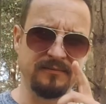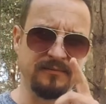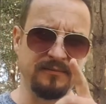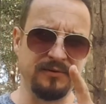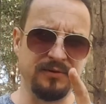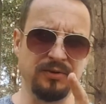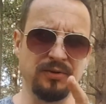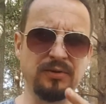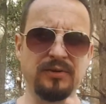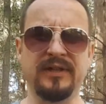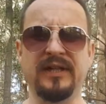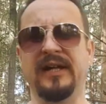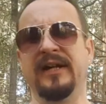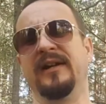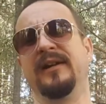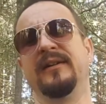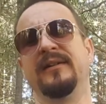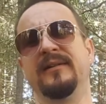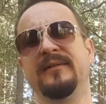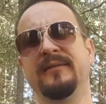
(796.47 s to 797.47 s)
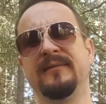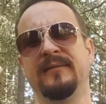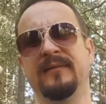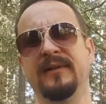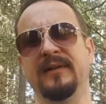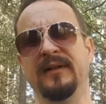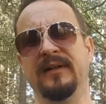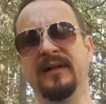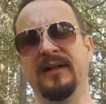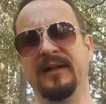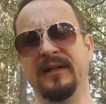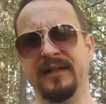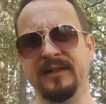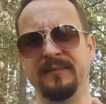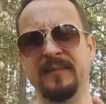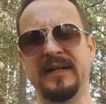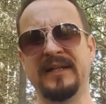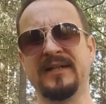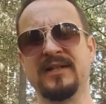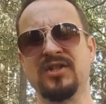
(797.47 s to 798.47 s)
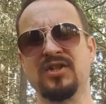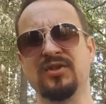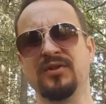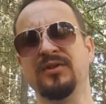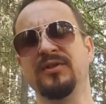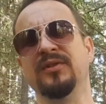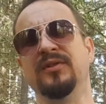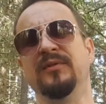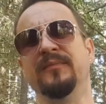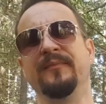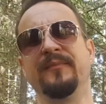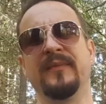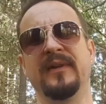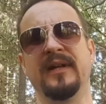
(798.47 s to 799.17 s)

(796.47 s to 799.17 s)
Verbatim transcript: you care. Uh, it matters to you.